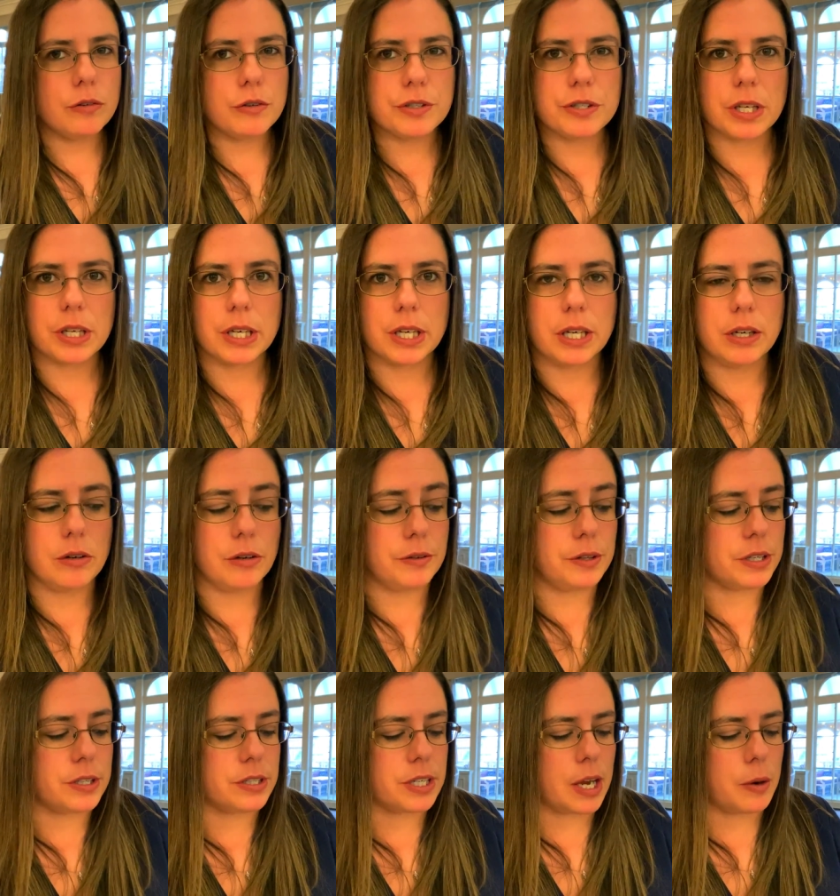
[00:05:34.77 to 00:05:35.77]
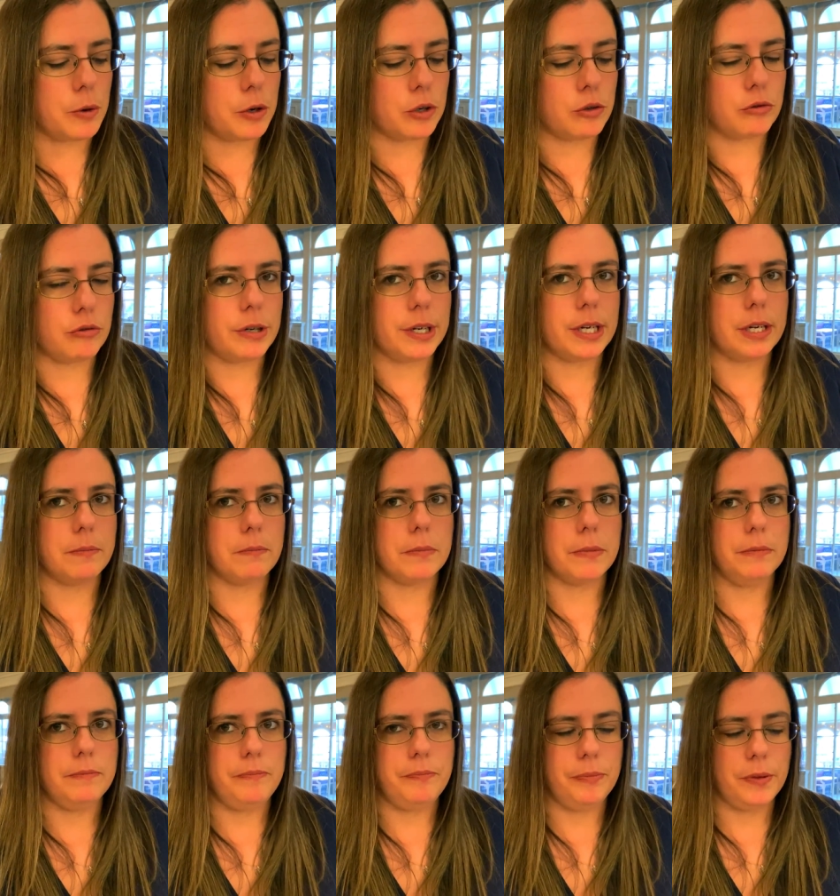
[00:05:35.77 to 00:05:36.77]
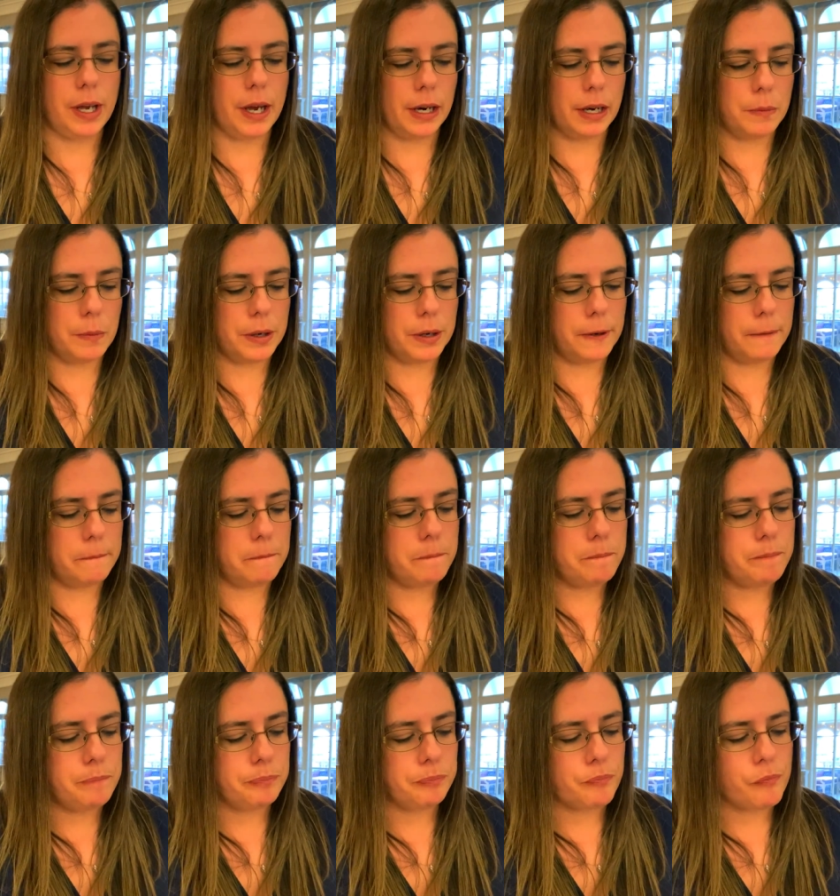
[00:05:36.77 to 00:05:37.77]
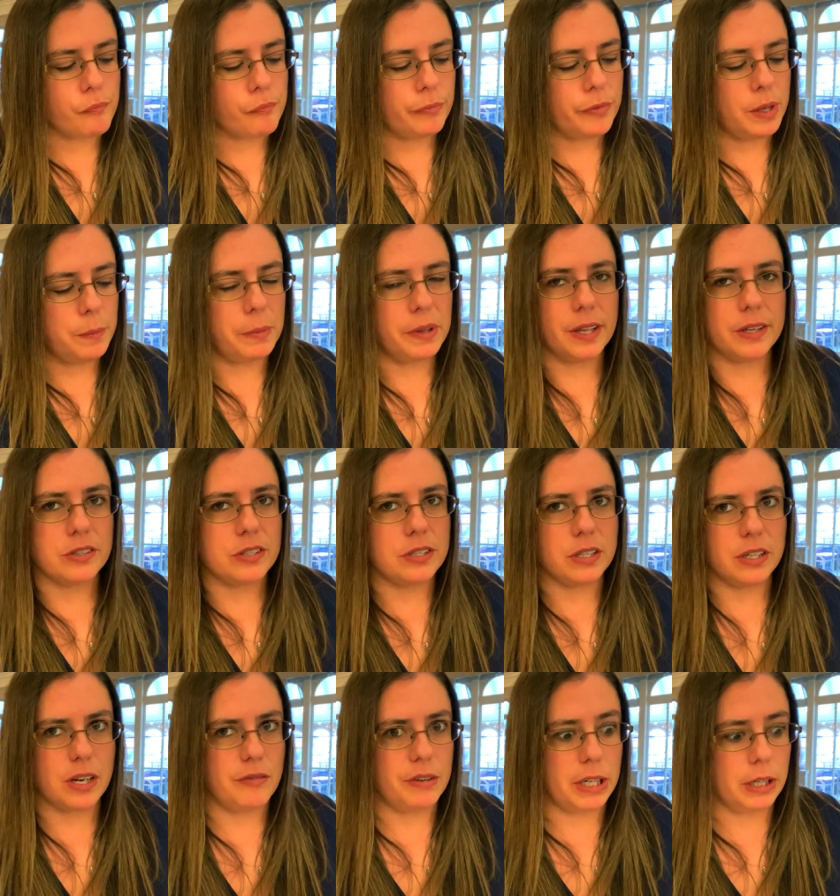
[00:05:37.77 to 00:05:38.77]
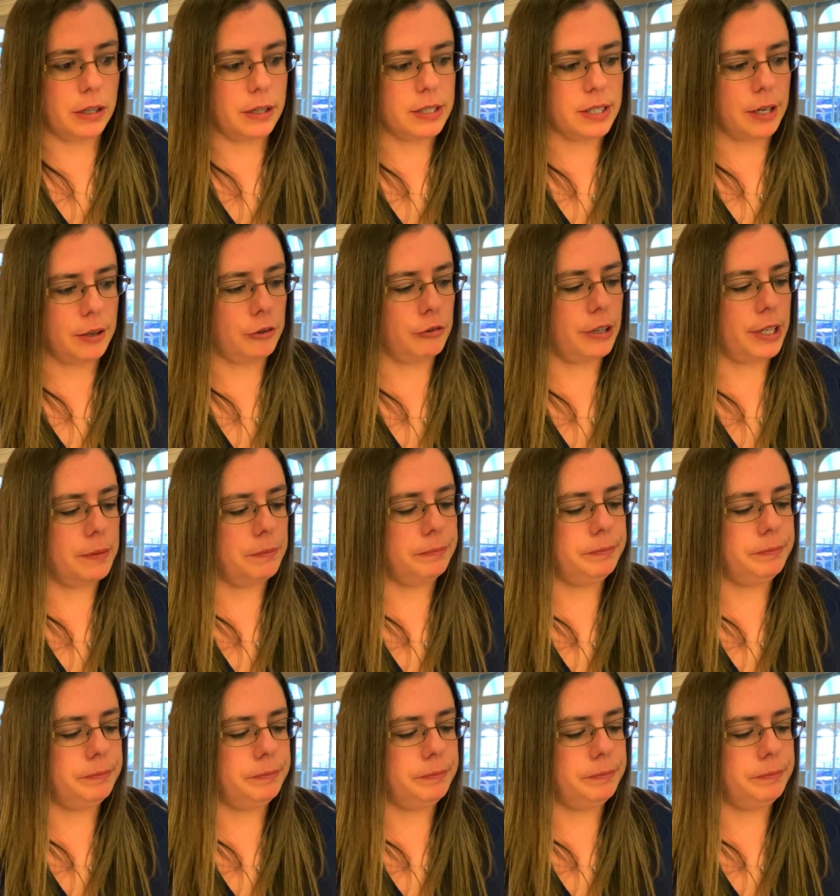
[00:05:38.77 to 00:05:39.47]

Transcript: so keen on the sour cream element, but that's because I don't really like sour cream.